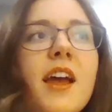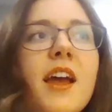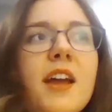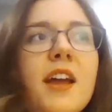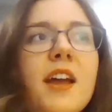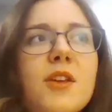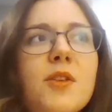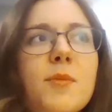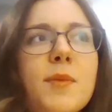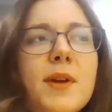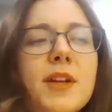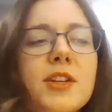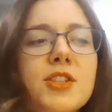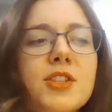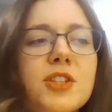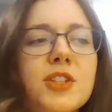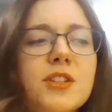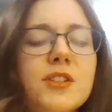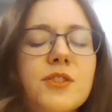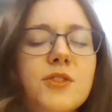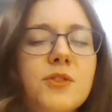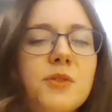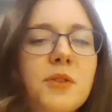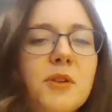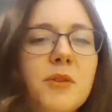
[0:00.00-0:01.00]
you
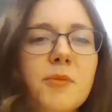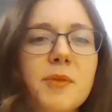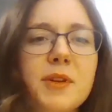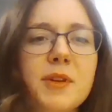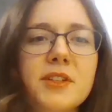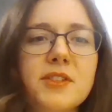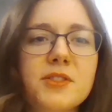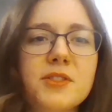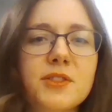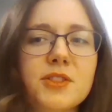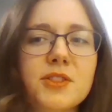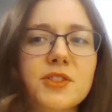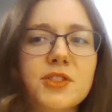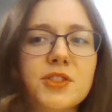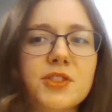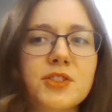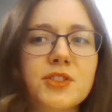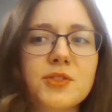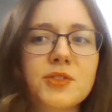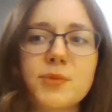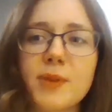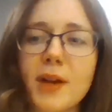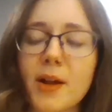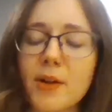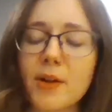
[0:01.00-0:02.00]
mentioned doing research
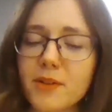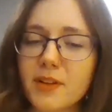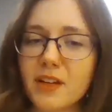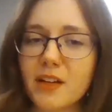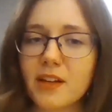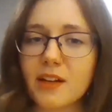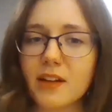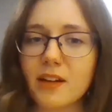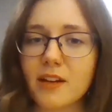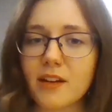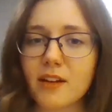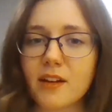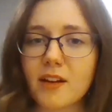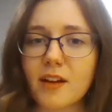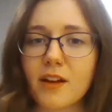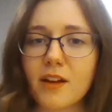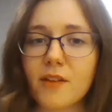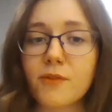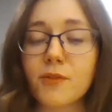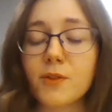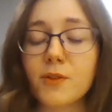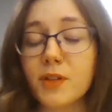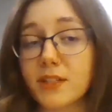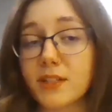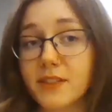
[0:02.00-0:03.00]
surrounding
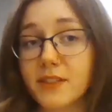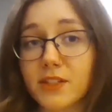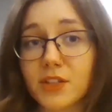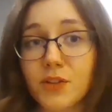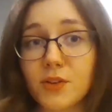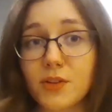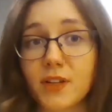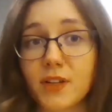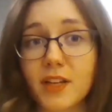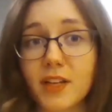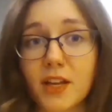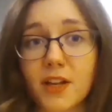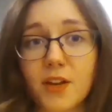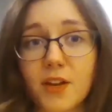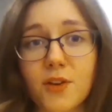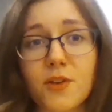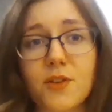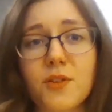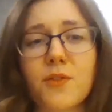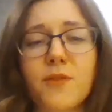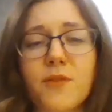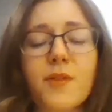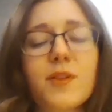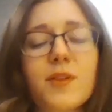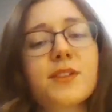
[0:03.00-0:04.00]
food insecurity at your
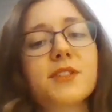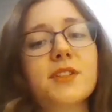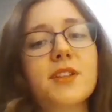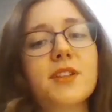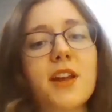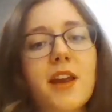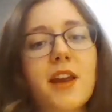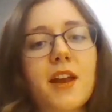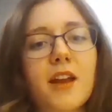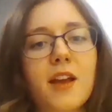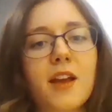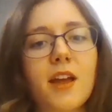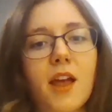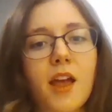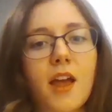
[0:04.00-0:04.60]
university.